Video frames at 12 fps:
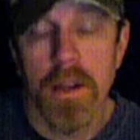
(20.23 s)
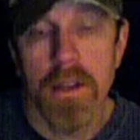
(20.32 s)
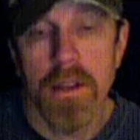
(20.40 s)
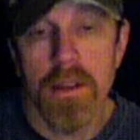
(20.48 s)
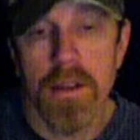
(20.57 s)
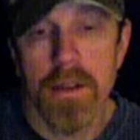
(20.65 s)

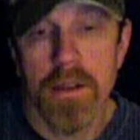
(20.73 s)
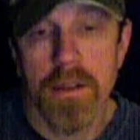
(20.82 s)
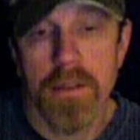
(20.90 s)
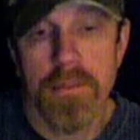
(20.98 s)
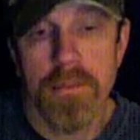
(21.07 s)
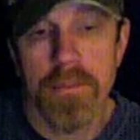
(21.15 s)

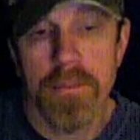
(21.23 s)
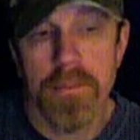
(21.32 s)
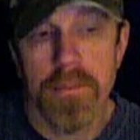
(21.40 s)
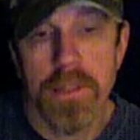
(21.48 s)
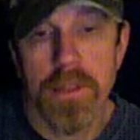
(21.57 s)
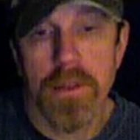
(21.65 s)
um,
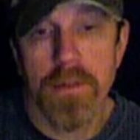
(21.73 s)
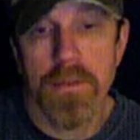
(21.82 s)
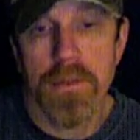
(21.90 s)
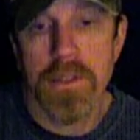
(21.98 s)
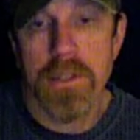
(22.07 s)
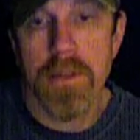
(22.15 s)
you know,
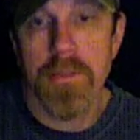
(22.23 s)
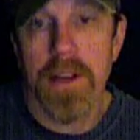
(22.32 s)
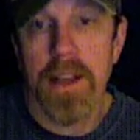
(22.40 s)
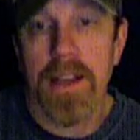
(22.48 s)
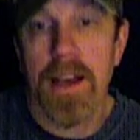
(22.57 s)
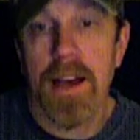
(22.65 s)
something that
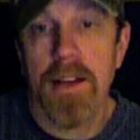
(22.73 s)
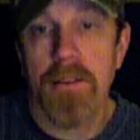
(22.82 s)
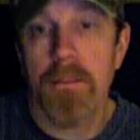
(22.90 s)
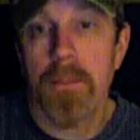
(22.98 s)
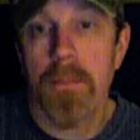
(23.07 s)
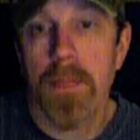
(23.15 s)
I got
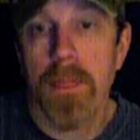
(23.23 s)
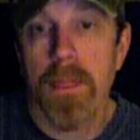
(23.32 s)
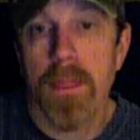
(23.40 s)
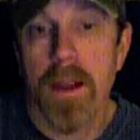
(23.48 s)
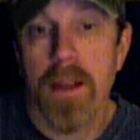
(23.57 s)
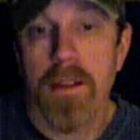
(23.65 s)

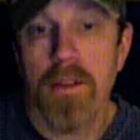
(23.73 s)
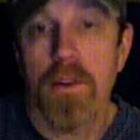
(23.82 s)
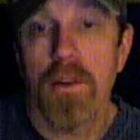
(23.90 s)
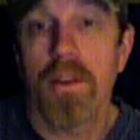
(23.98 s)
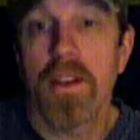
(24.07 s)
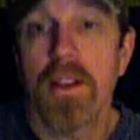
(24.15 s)
that I, you can
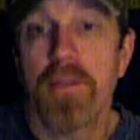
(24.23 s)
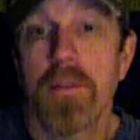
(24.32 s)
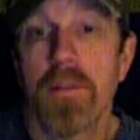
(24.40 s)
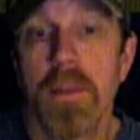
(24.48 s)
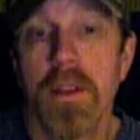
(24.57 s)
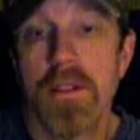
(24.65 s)
only get
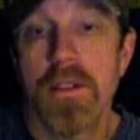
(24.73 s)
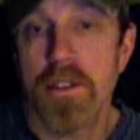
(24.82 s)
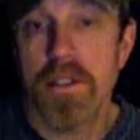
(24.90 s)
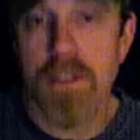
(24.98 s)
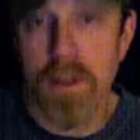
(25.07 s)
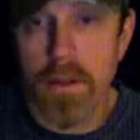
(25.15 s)
from me is a
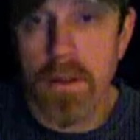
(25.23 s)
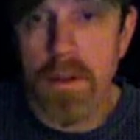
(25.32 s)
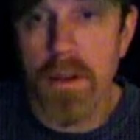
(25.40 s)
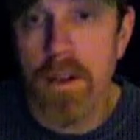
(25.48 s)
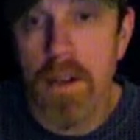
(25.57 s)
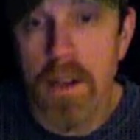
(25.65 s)
song,
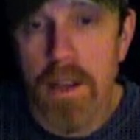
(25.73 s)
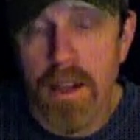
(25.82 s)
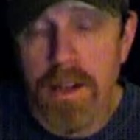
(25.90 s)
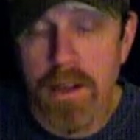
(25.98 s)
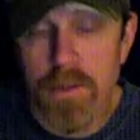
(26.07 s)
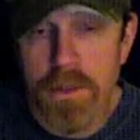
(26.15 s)

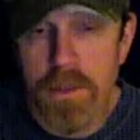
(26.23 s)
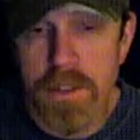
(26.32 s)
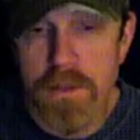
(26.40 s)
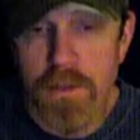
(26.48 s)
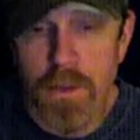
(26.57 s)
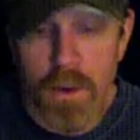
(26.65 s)
and I wrote
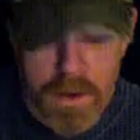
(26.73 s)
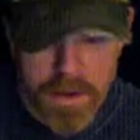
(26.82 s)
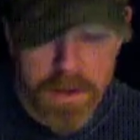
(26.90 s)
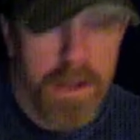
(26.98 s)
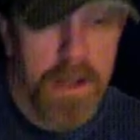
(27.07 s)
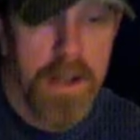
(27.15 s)
this for
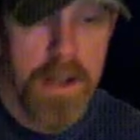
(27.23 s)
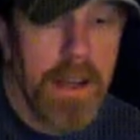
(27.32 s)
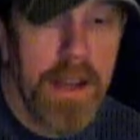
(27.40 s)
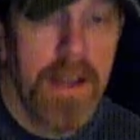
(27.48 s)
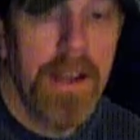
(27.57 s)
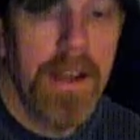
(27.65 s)
you,
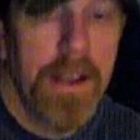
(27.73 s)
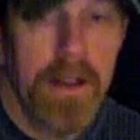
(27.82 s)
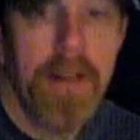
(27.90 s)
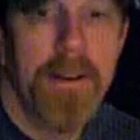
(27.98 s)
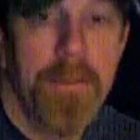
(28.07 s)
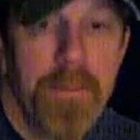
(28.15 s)
and
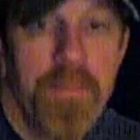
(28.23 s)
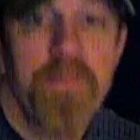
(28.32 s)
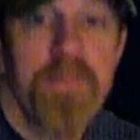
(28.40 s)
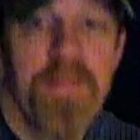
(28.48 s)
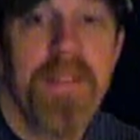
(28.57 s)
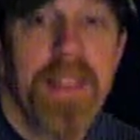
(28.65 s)
um,
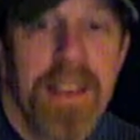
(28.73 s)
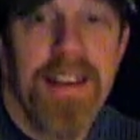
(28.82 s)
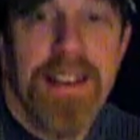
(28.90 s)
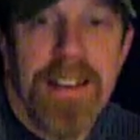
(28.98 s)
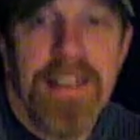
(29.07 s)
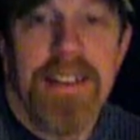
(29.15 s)

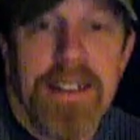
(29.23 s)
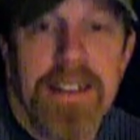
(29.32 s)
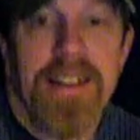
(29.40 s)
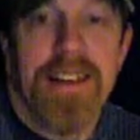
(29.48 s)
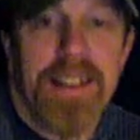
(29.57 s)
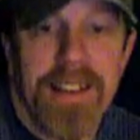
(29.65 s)

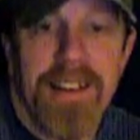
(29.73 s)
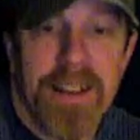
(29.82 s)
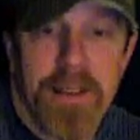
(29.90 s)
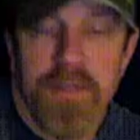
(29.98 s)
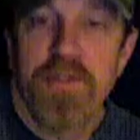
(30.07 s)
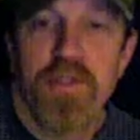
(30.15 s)

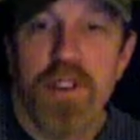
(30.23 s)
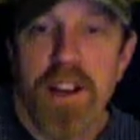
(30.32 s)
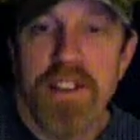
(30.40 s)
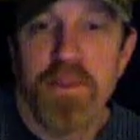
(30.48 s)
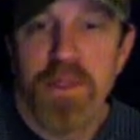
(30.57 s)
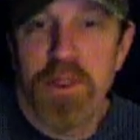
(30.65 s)
and I've
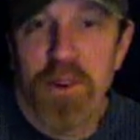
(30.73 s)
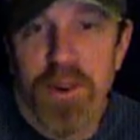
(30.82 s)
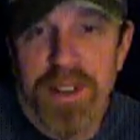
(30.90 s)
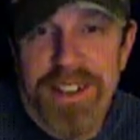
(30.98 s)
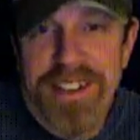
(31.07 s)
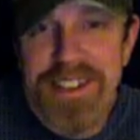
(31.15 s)
tried to record it here